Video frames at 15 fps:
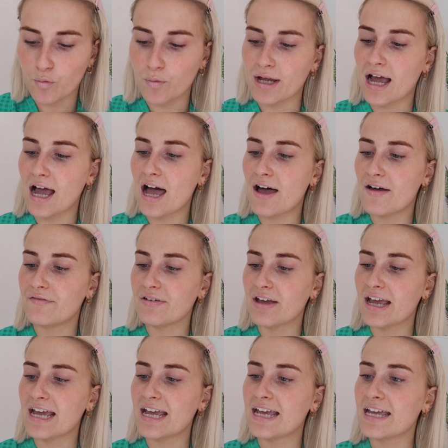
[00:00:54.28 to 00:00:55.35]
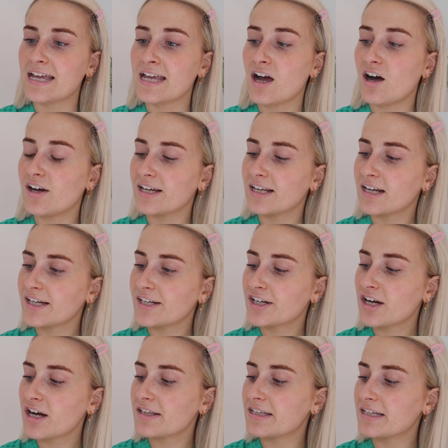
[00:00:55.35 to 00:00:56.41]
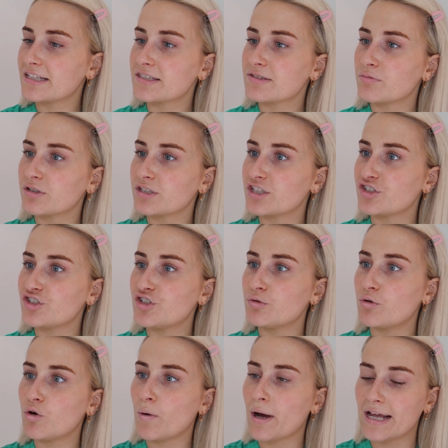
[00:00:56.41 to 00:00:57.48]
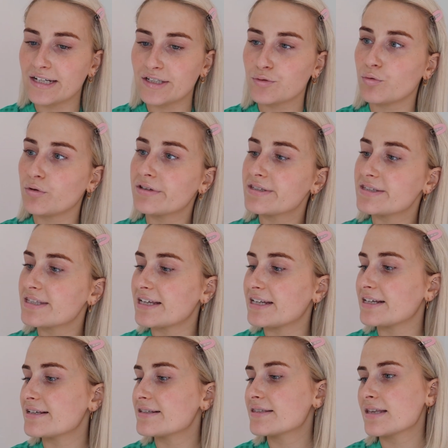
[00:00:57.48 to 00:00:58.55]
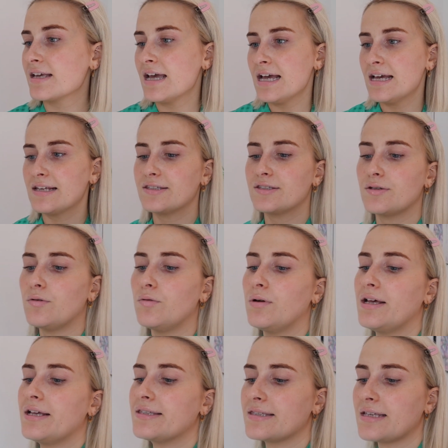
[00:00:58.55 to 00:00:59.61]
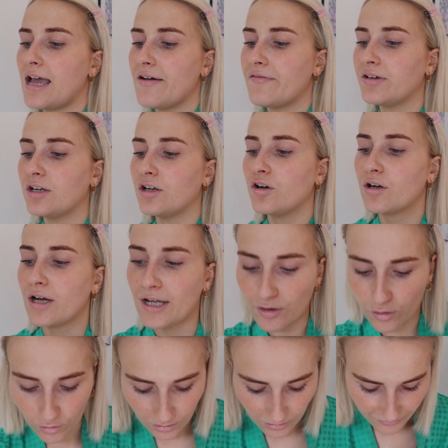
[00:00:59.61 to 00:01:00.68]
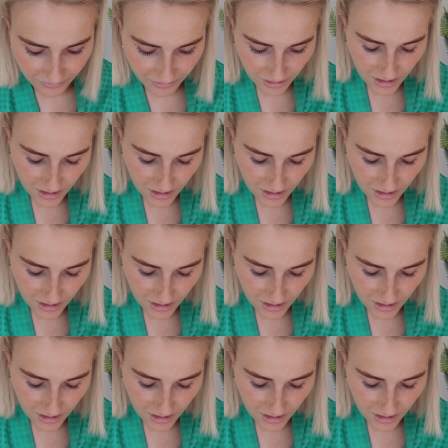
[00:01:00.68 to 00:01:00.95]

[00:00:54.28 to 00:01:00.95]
We have a eyeliner. I think it's one of the duo end ones. It is. So let's have a look at all of